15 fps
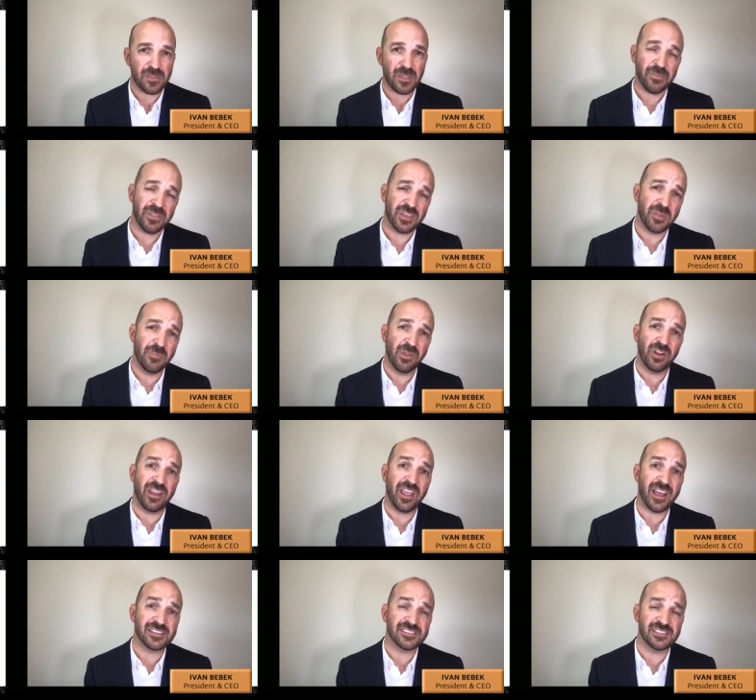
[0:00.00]
the community
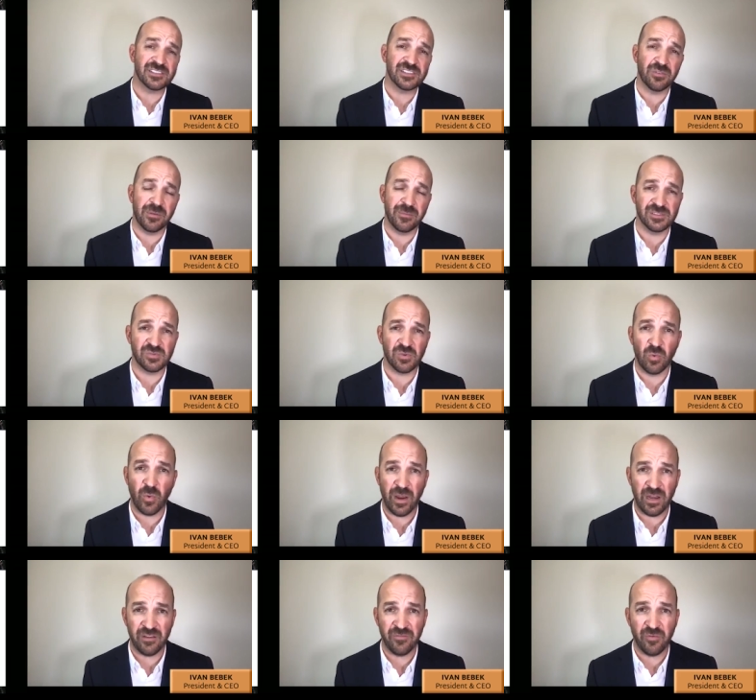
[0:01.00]
access agreements we're
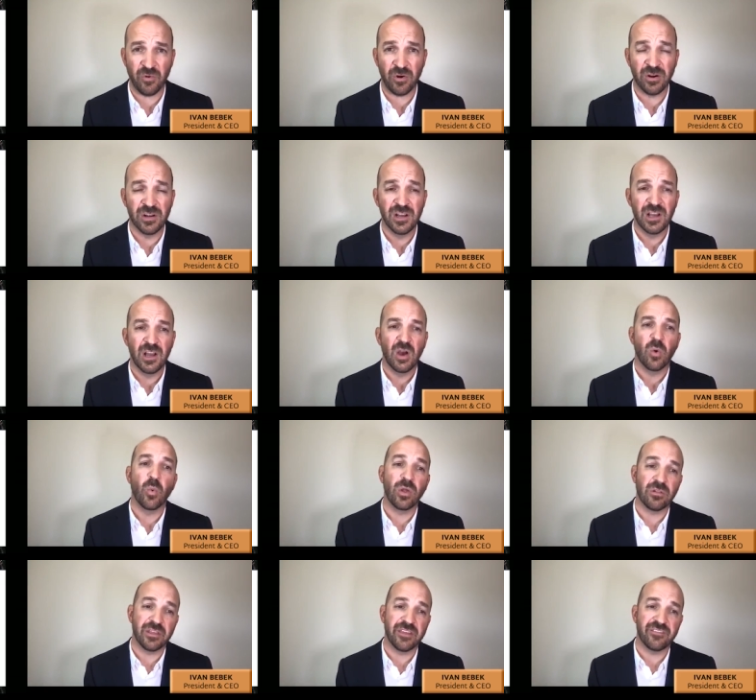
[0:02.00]
waiting for
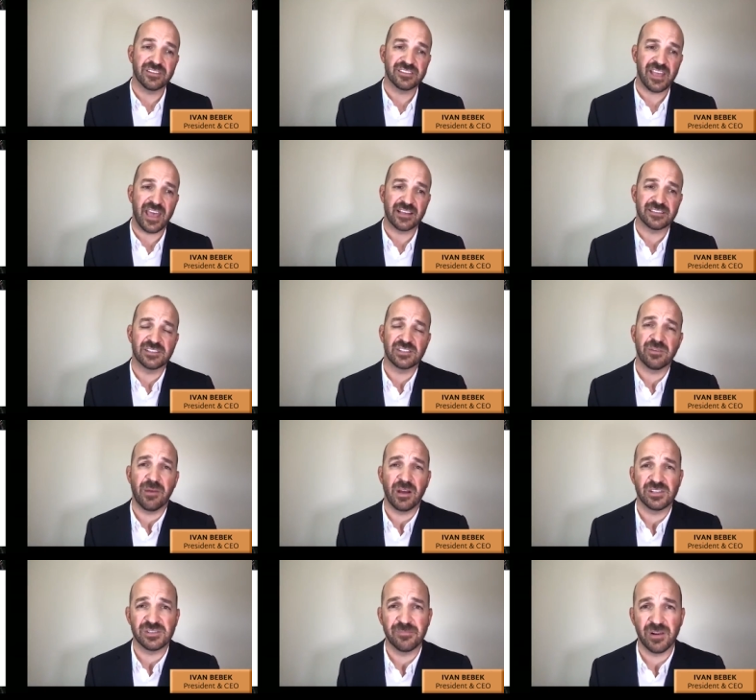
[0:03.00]
will give us access to
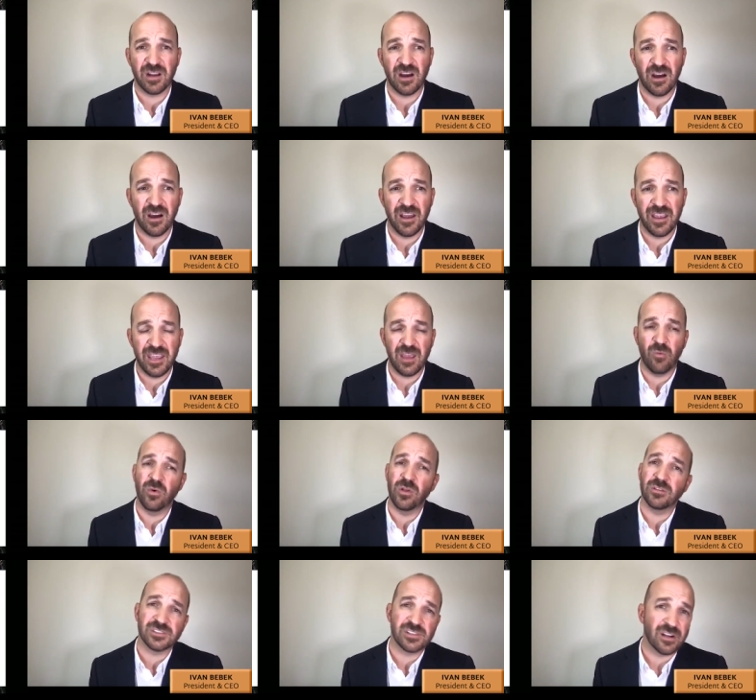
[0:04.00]
Machamakai. It
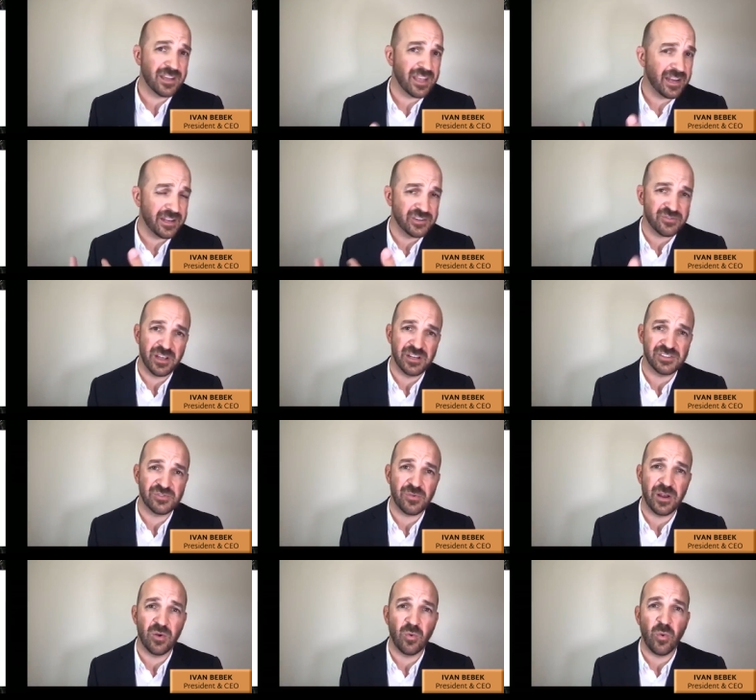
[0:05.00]
will start getting trenched
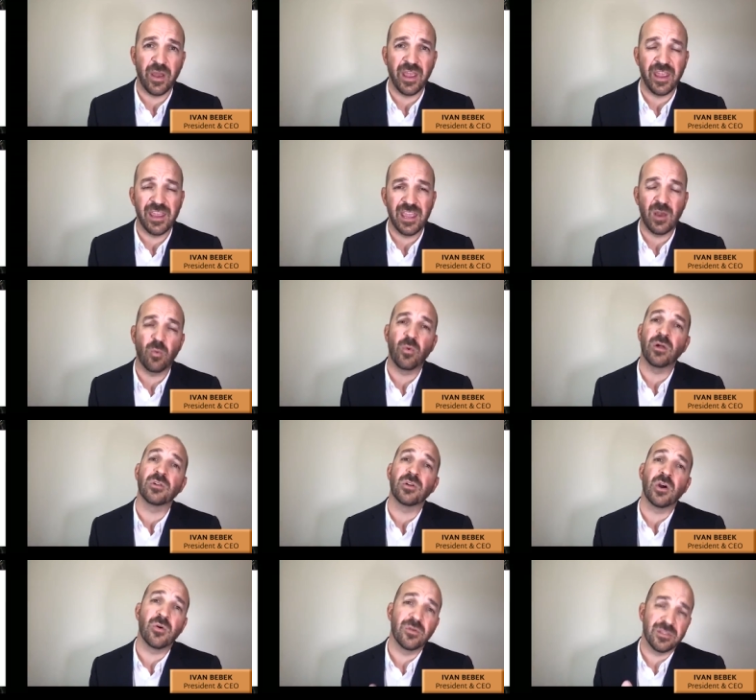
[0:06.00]
right away. It will
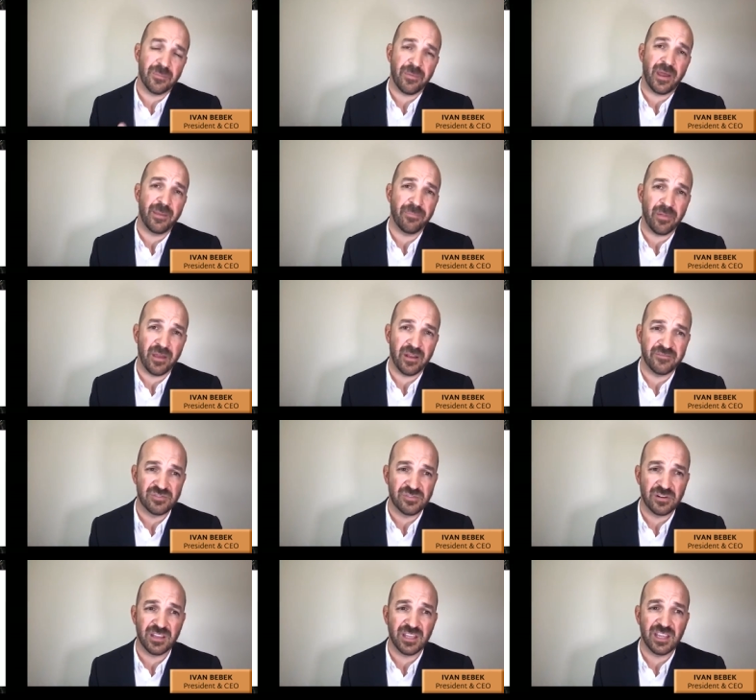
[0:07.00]
go in the pipeline of
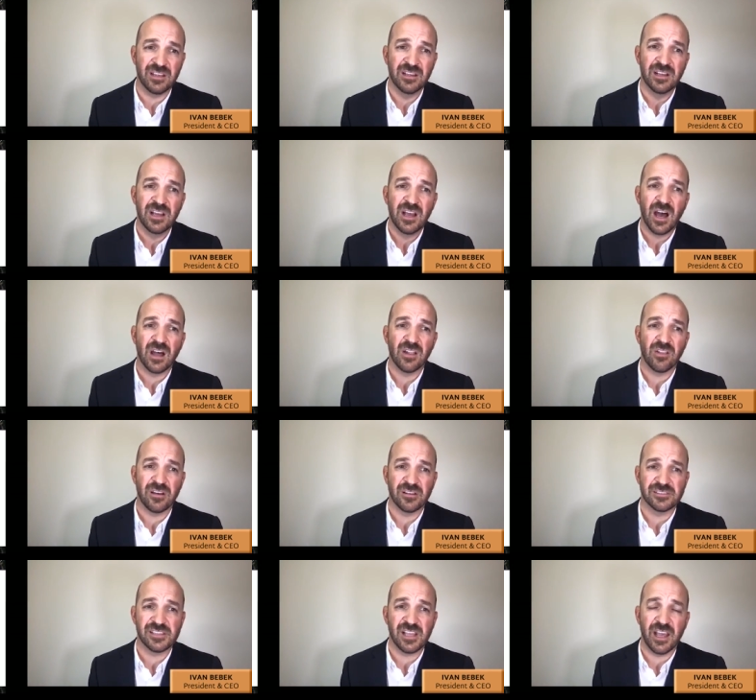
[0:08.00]
drilling
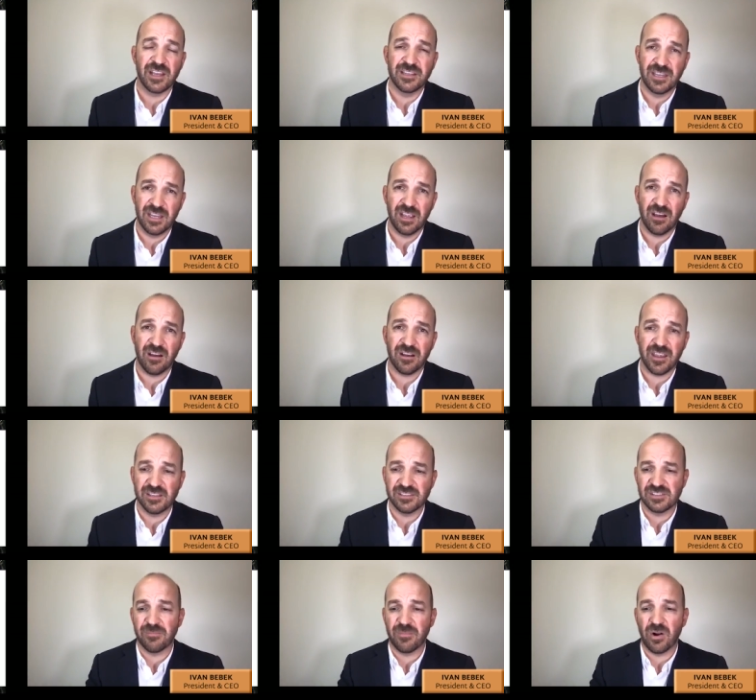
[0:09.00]
alongside Neoc
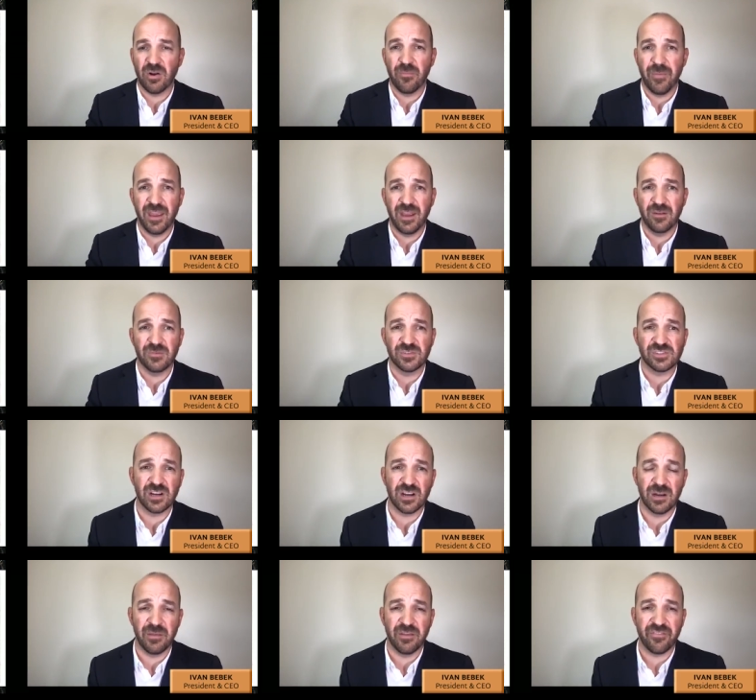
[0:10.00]
and Sombrero, Main, which are
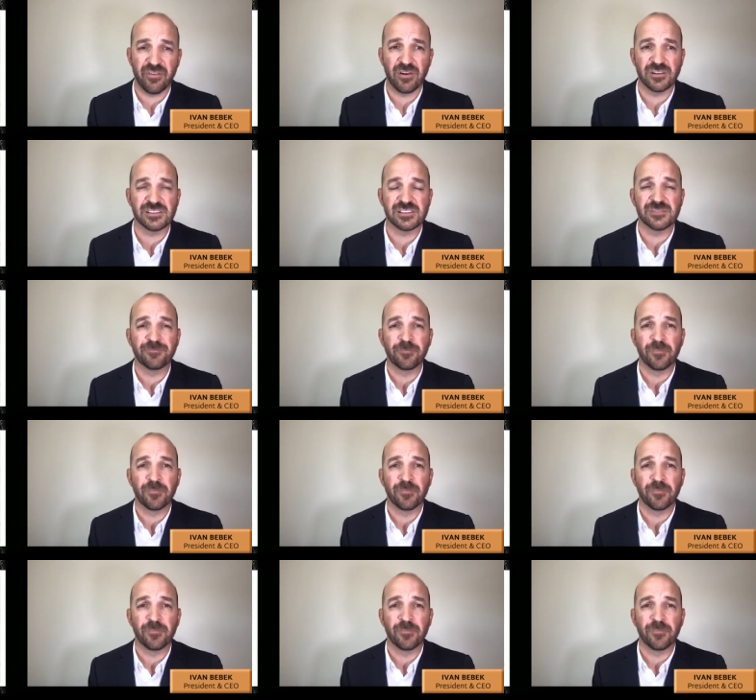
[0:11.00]
going to be first.